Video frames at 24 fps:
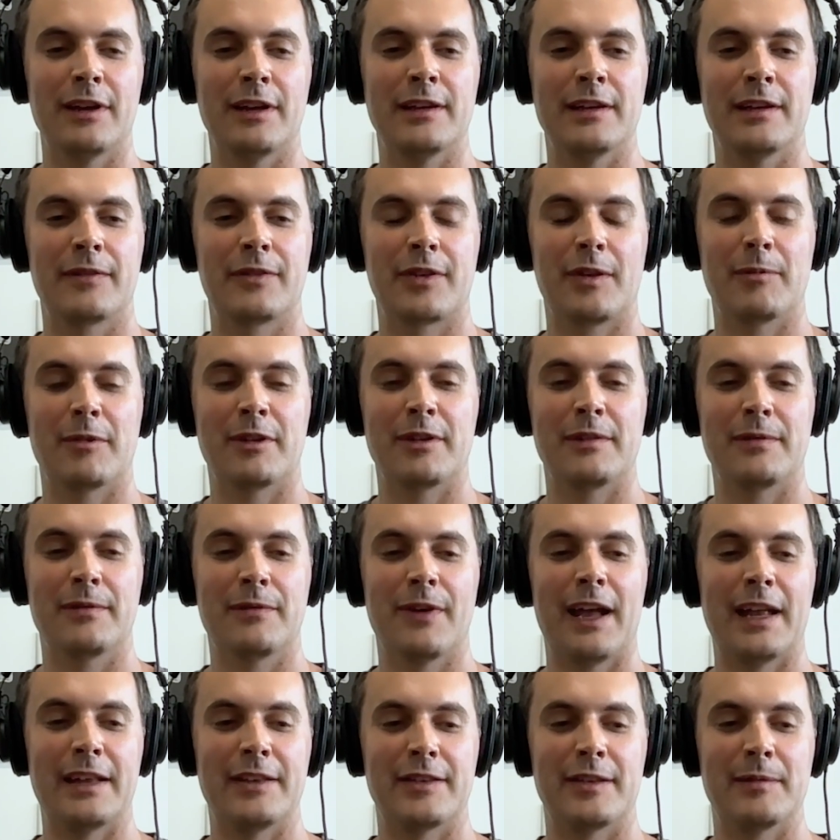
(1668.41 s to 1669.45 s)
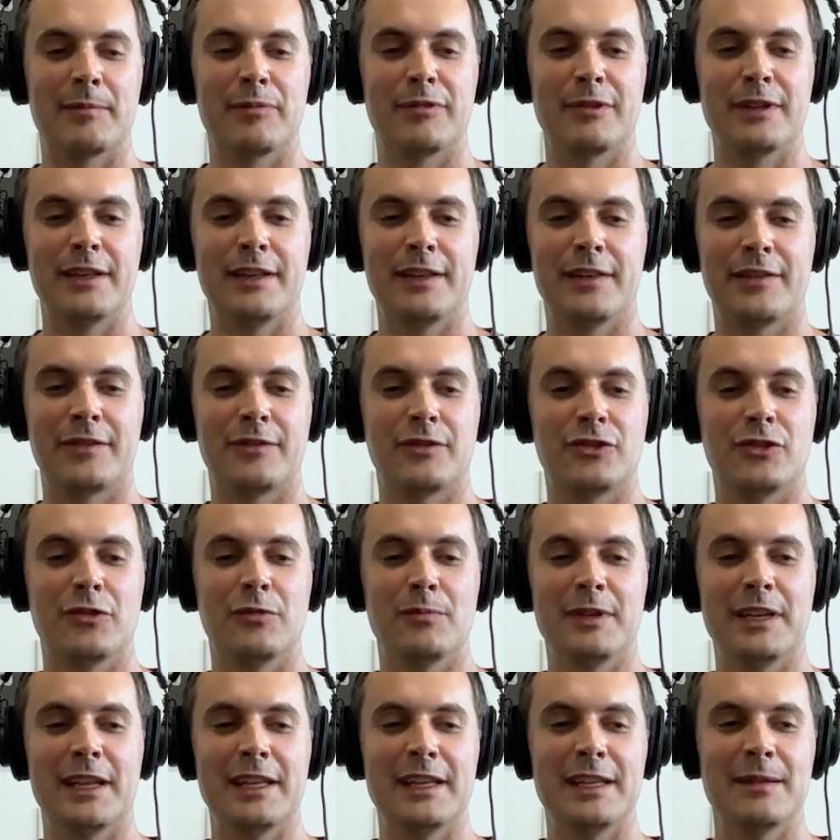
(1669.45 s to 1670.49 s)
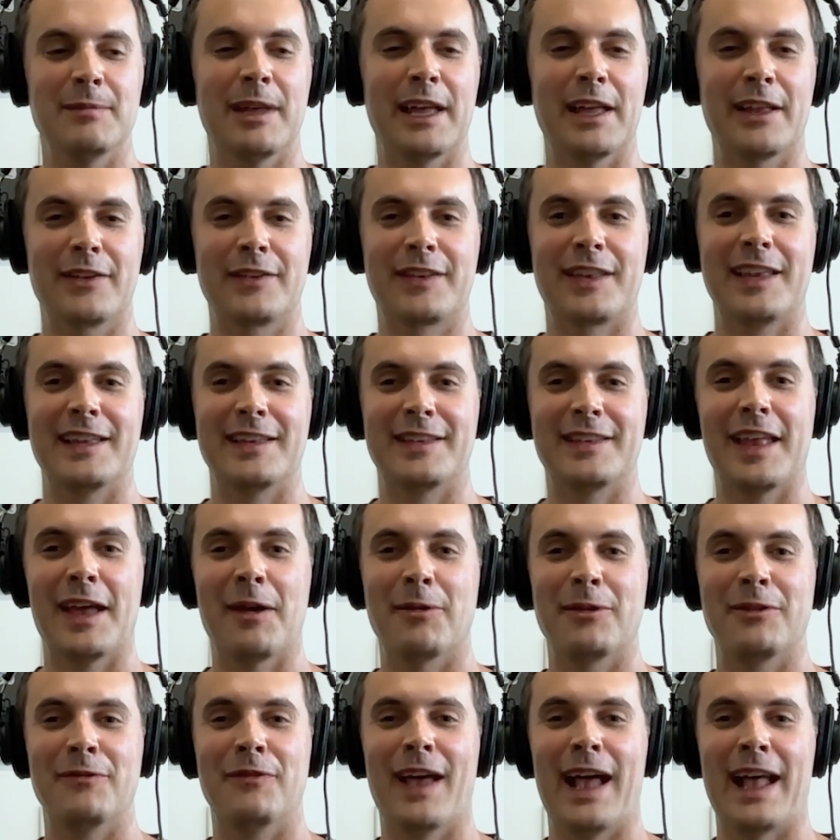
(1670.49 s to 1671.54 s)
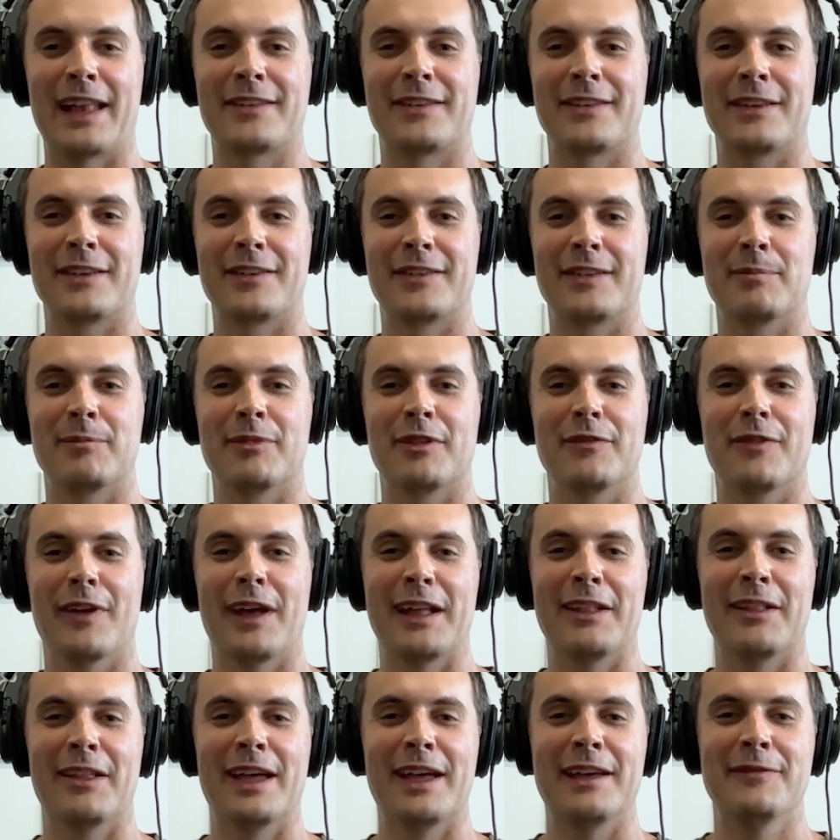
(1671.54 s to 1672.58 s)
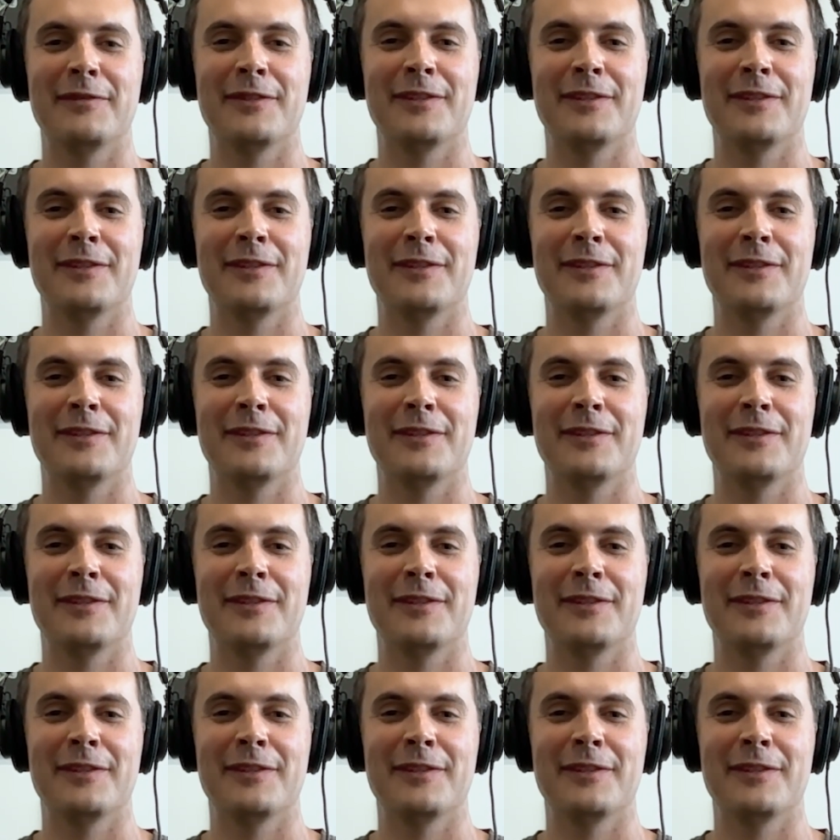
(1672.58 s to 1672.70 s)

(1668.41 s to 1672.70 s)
And if someone finds it, please shoot me an email, since that would vastly simplify life.